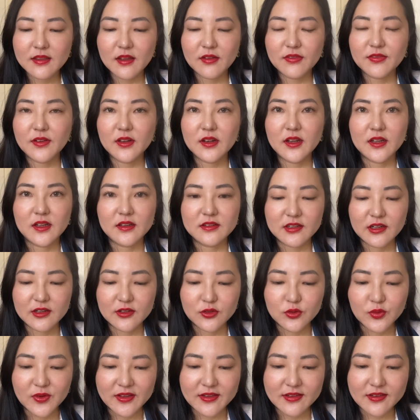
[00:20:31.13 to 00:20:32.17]
That felt like a
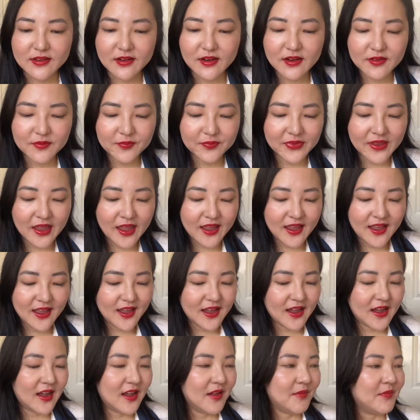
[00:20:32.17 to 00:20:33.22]
tongue twister.
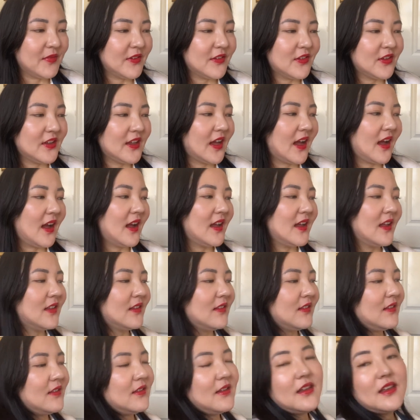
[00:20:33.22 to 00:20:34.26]
So yeah, it
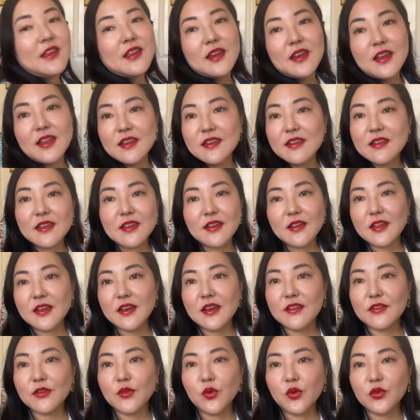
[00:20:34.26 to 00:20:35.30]

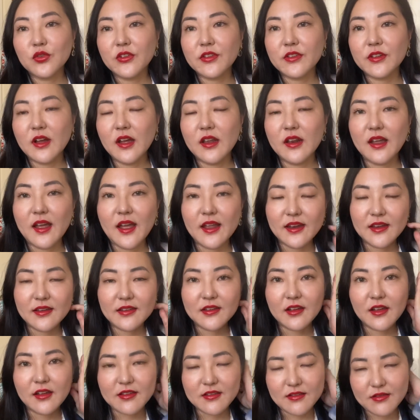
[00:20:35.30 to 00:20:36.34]
is a gorgeous color and it
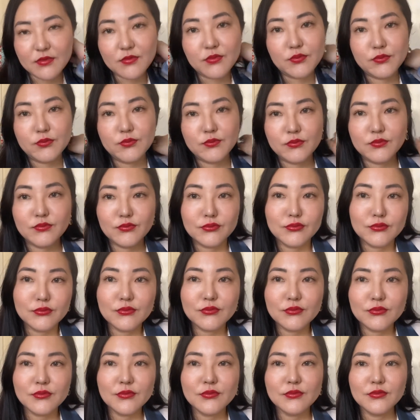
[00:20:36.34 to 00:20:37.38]
does
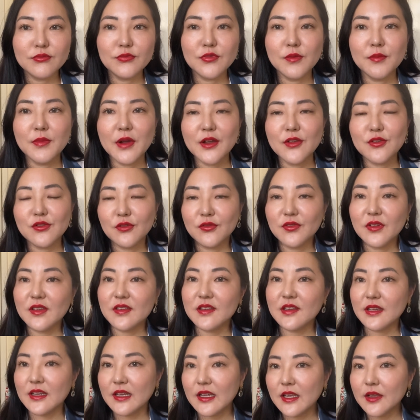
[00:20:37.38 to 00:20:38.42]
remind you of
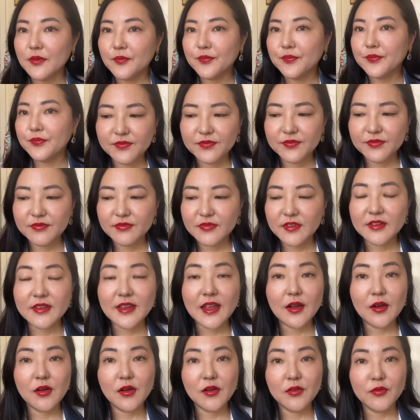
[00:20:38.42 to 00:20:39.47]
Italy.
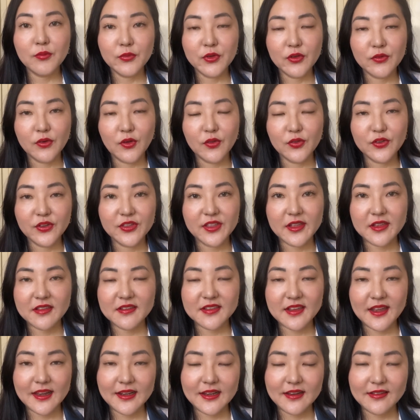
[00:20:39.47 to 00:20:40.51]
Now I'll move on to the
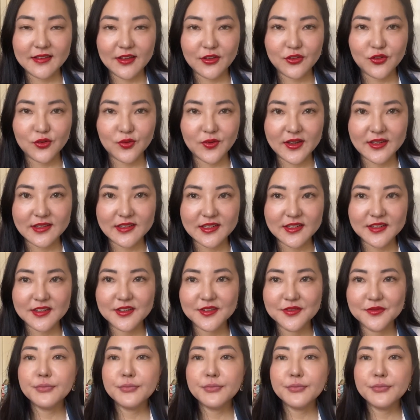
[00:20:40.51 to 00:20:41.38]
insanely saturated.